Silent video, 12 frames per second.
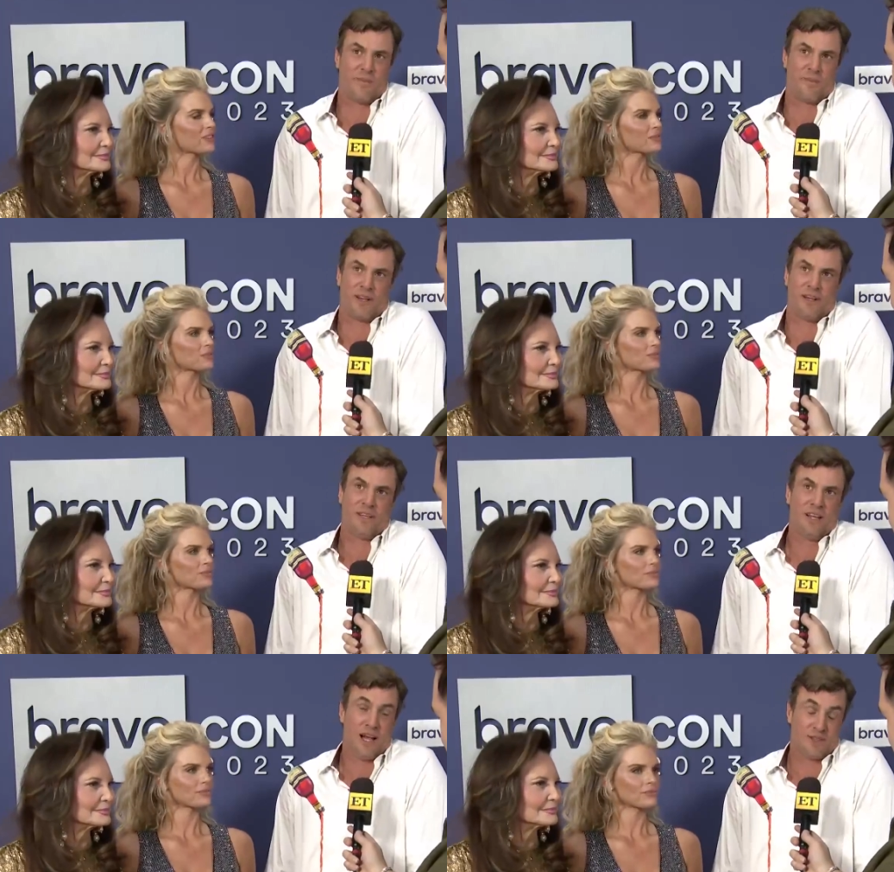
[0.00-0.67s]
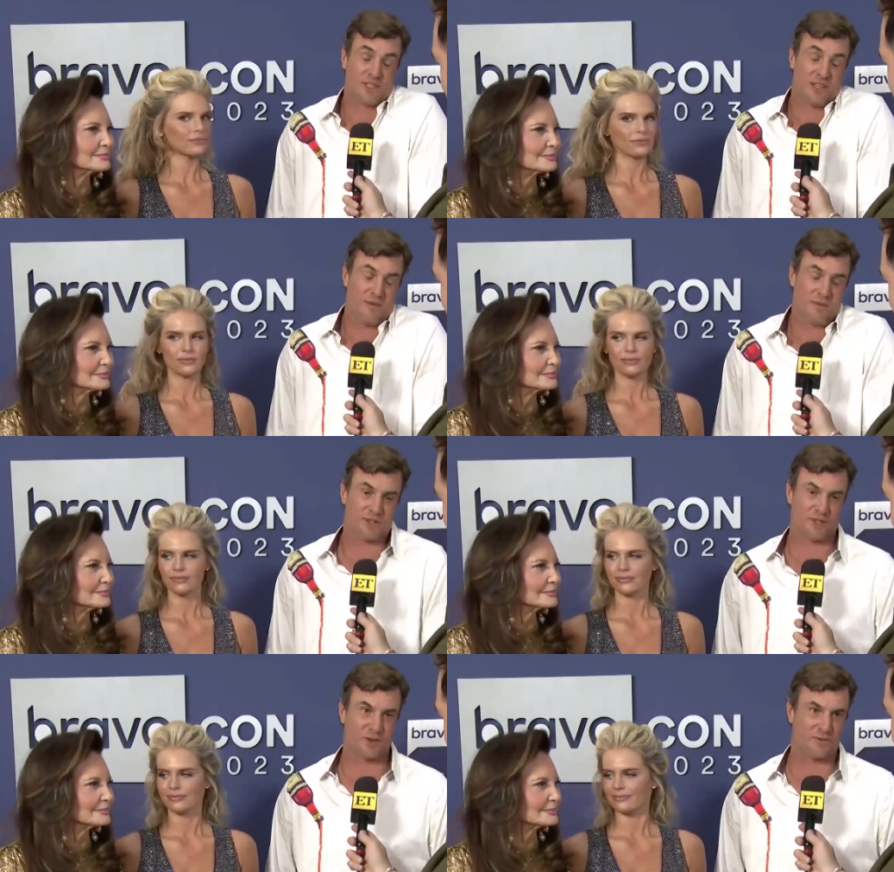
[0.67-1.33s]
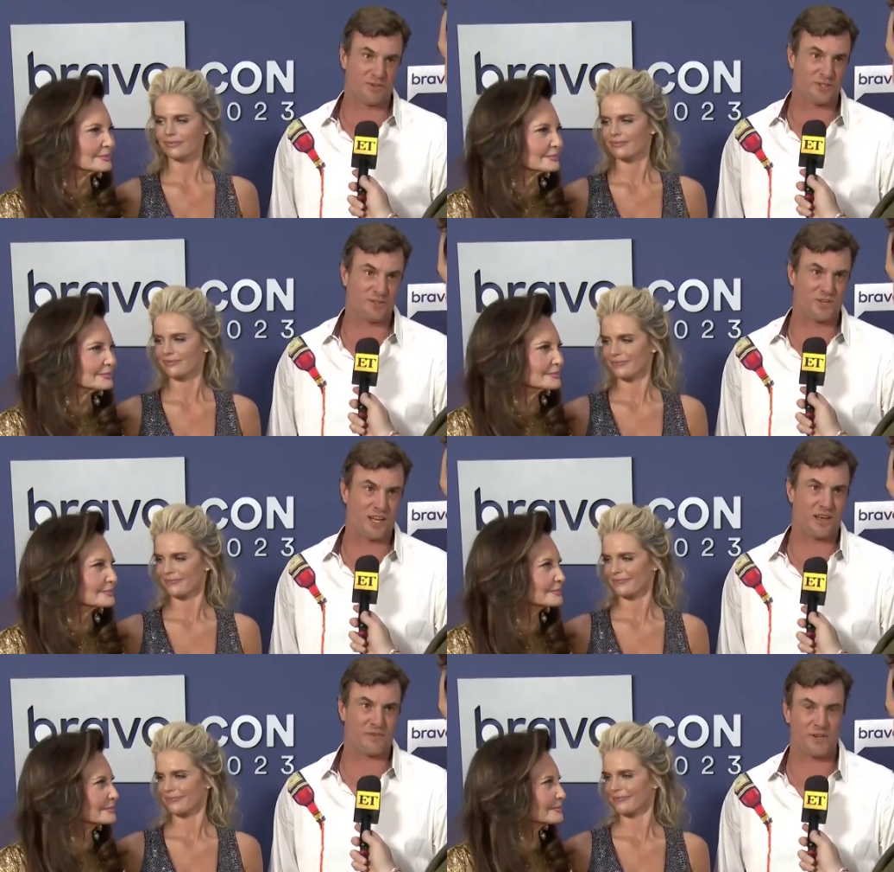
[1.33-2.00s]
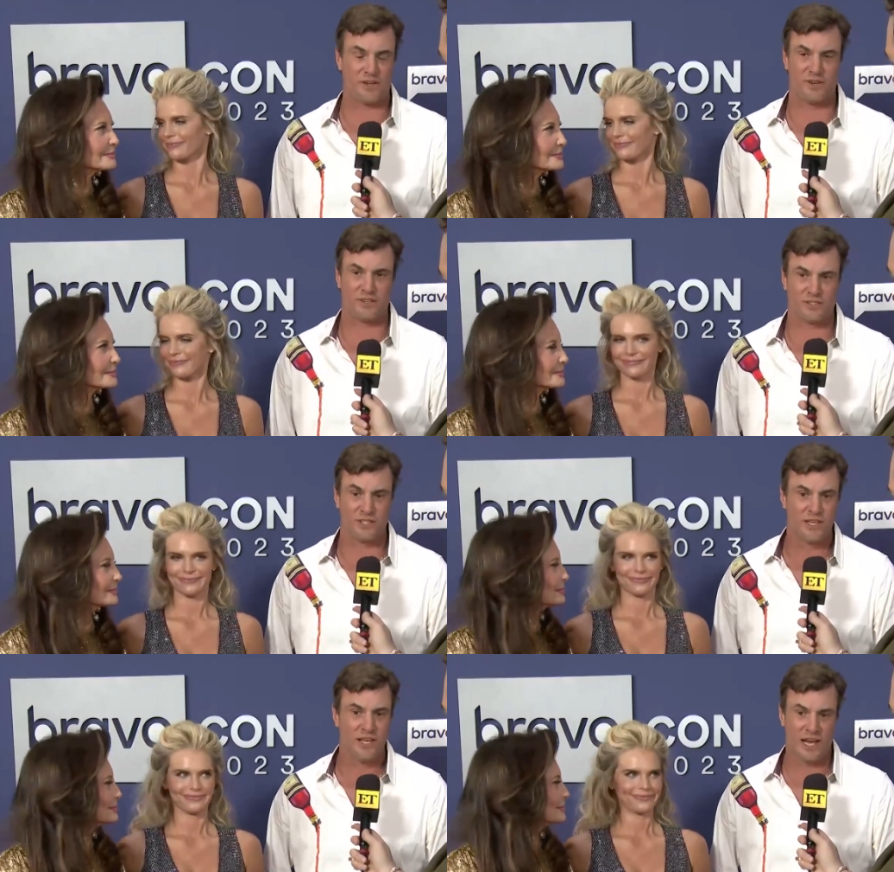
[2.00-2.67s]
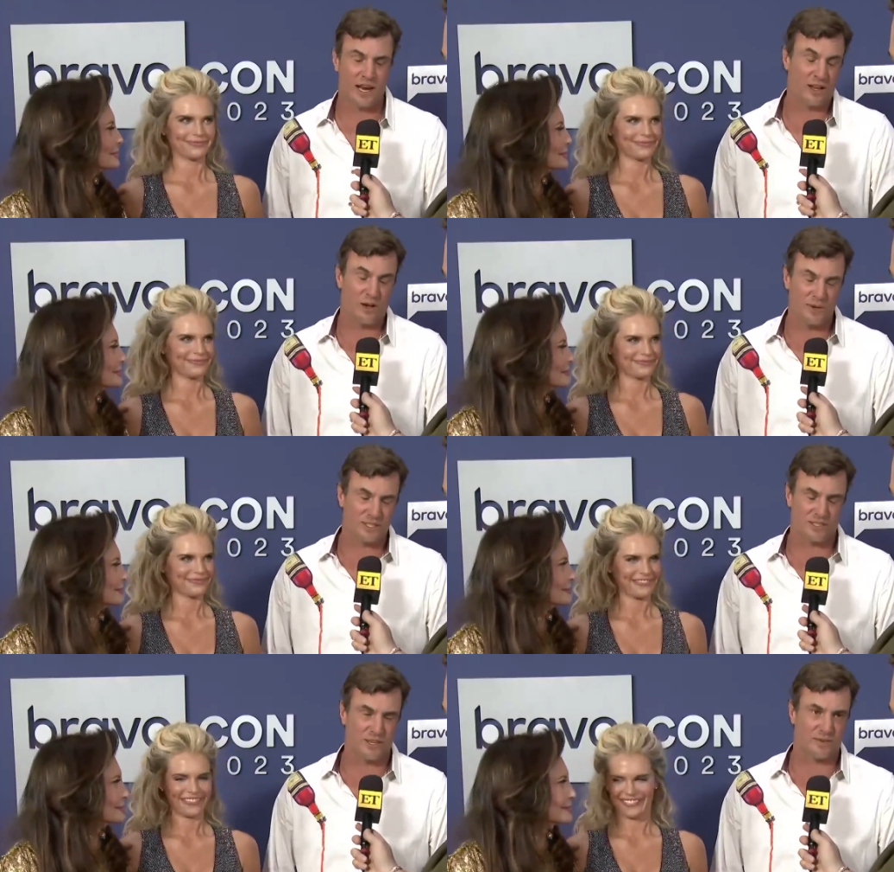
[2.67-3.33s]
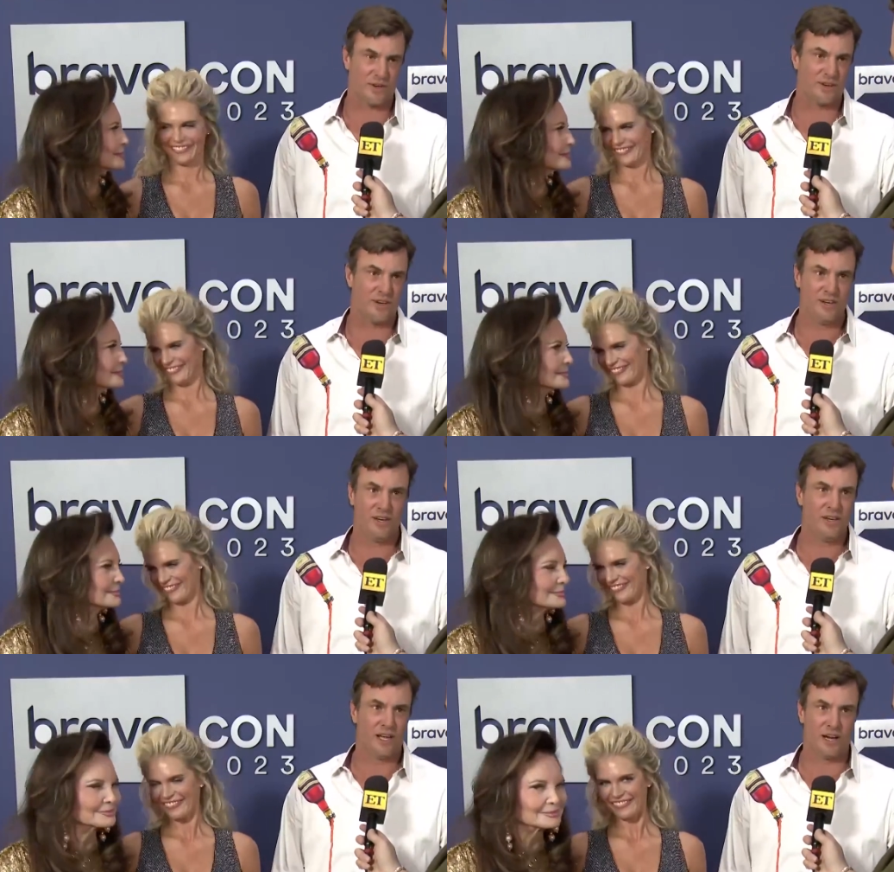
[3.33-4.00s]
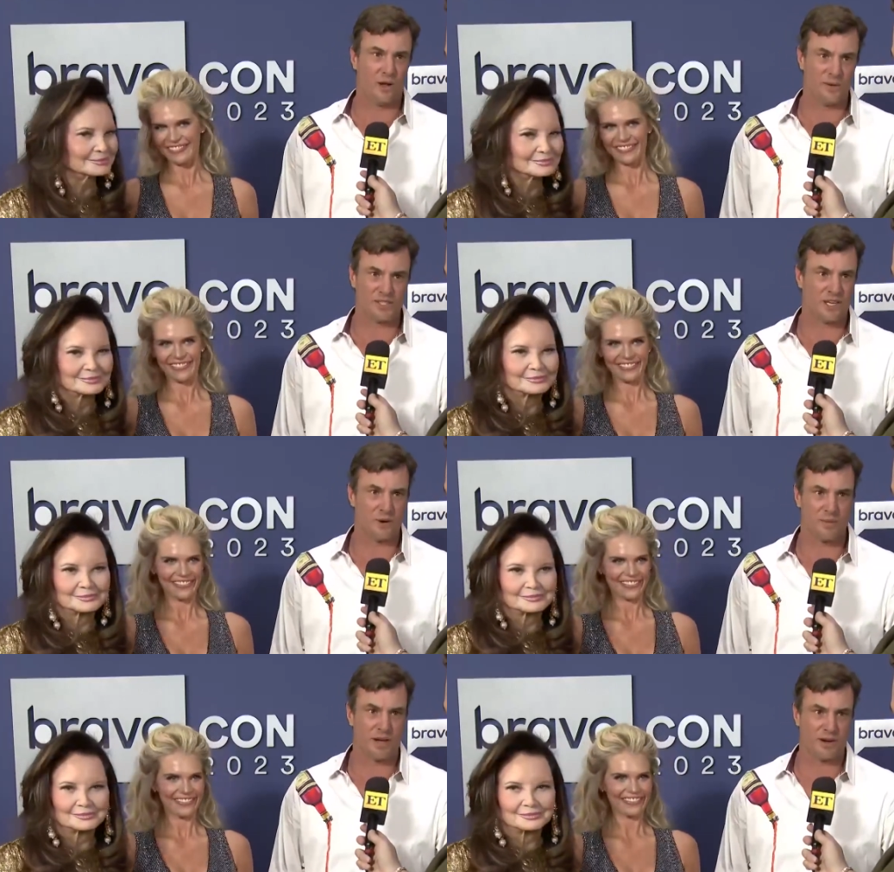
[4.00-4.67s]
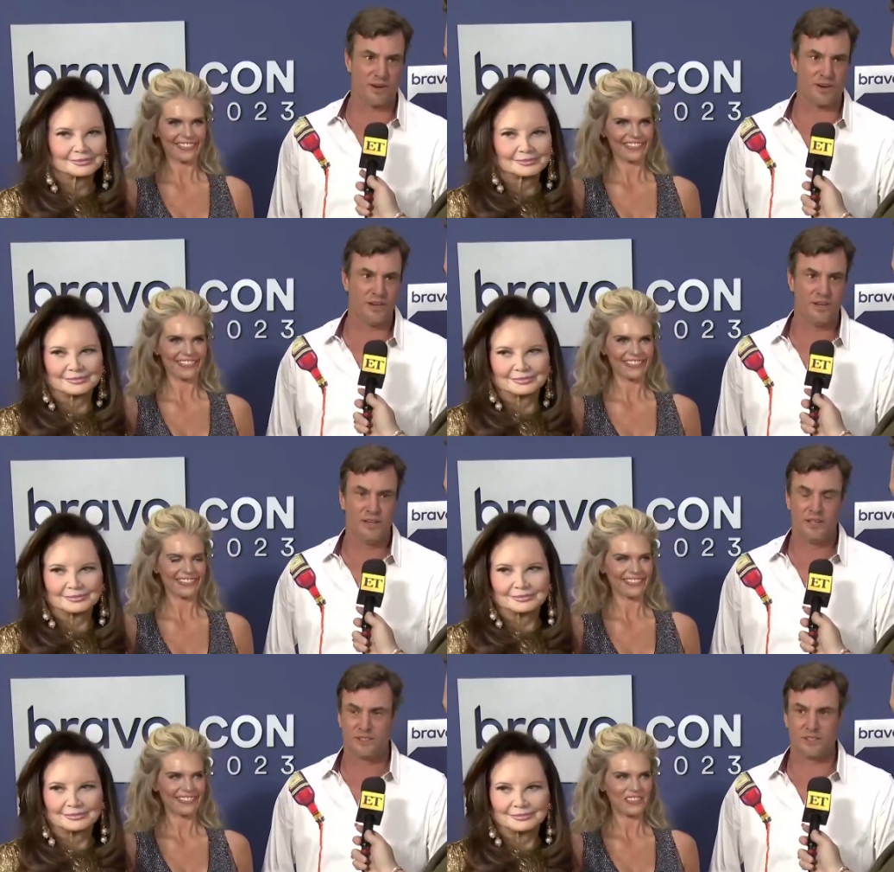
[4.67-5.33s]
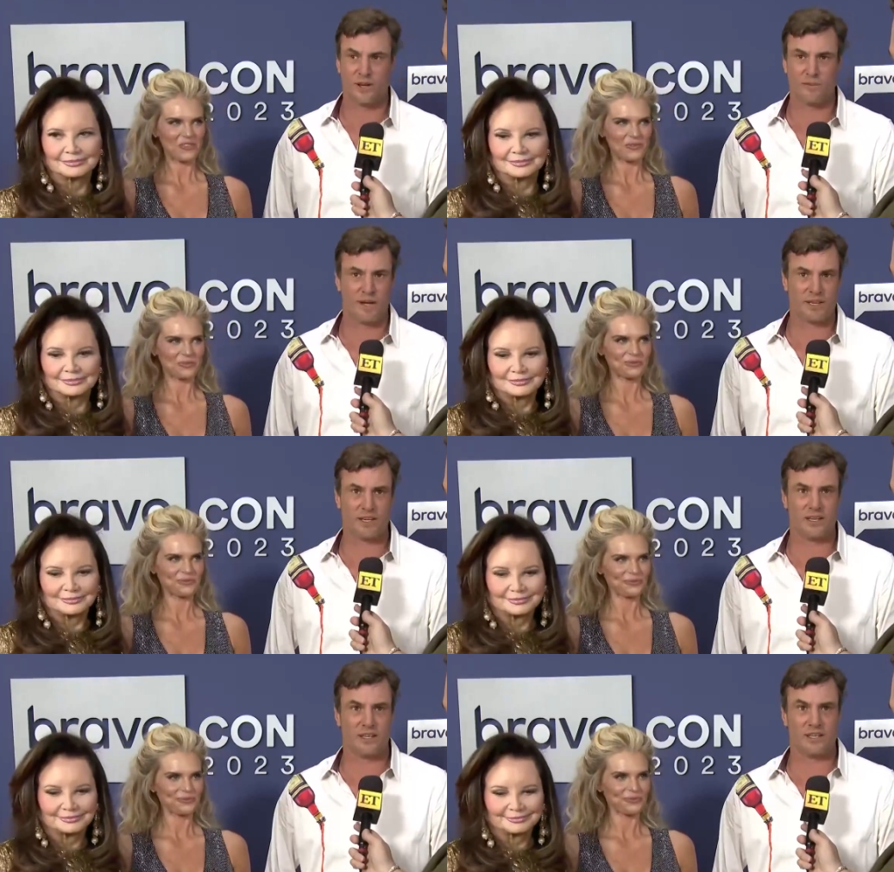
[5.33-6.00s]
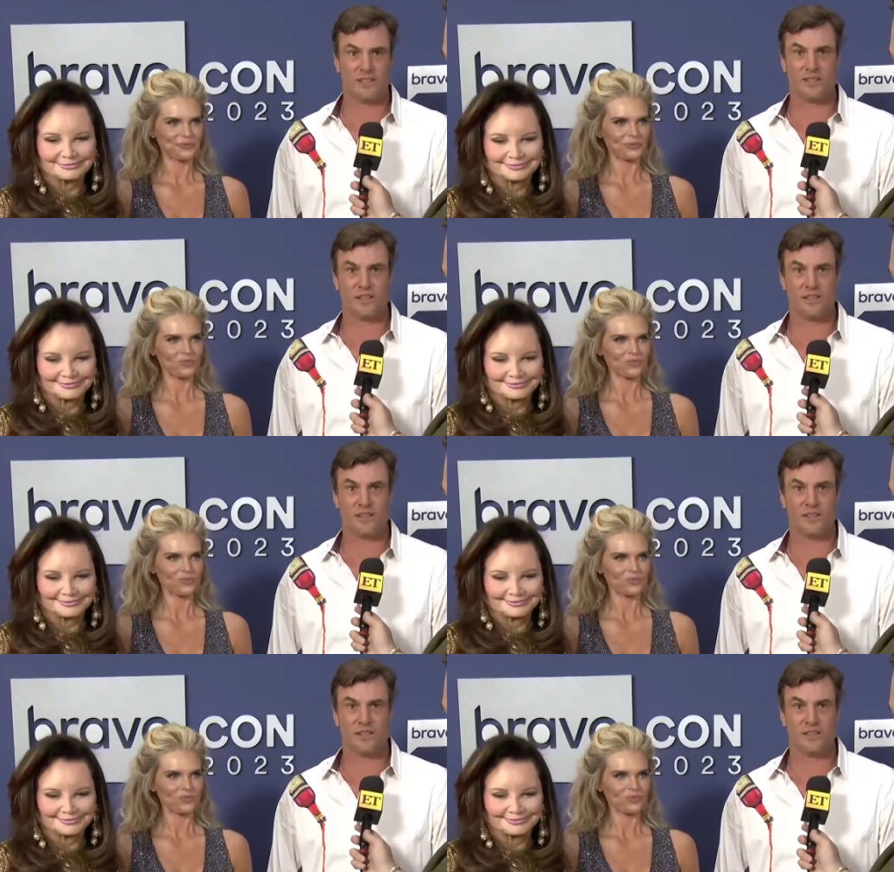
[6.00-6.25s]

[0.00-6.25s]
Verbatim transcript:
Speaker 1: I mean, I was in love with her for two and a half years, and I'll always love her and I'll always care about her. So I'm not gonna,